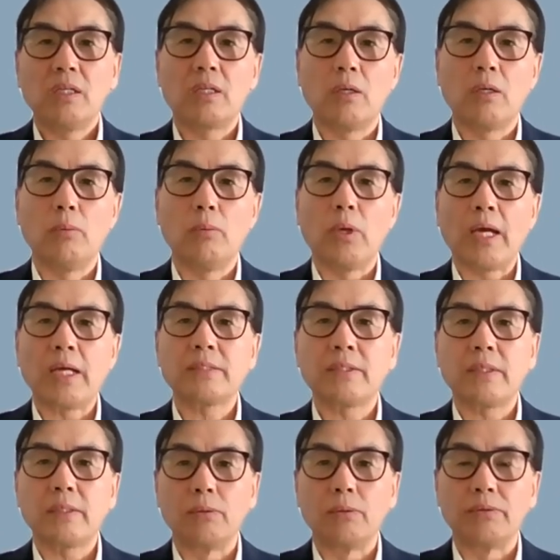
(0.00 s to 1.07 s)
global
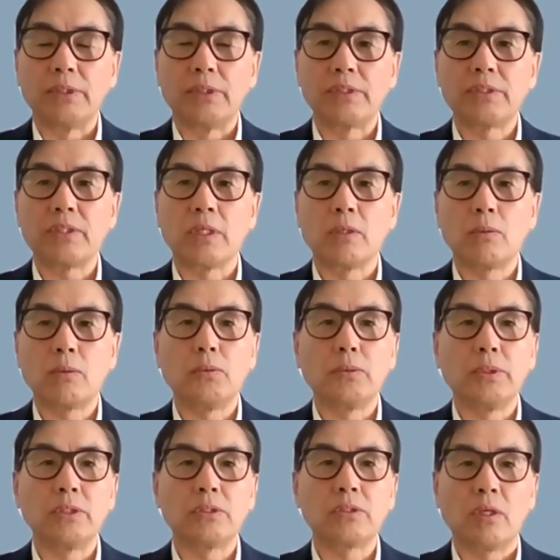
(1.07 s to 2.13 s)
asset owners,
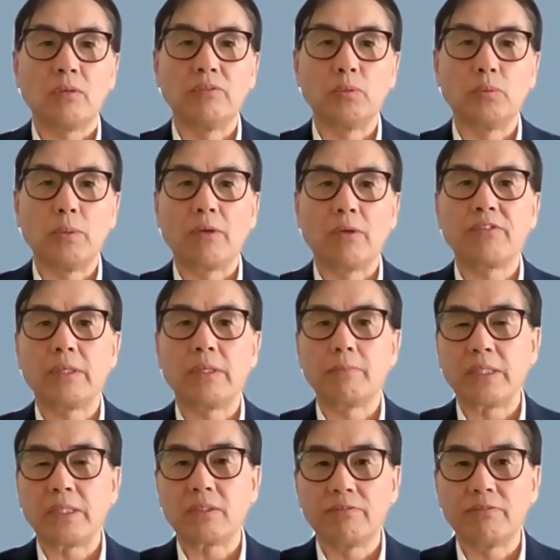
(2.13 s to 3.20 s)
including sovereign wealth and
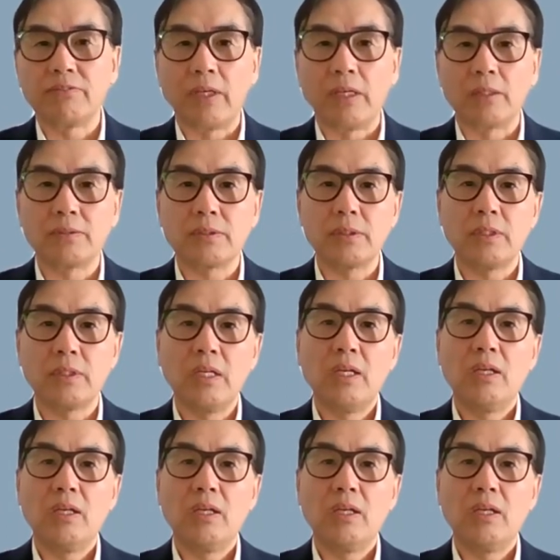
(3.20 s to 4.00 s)
pension funds,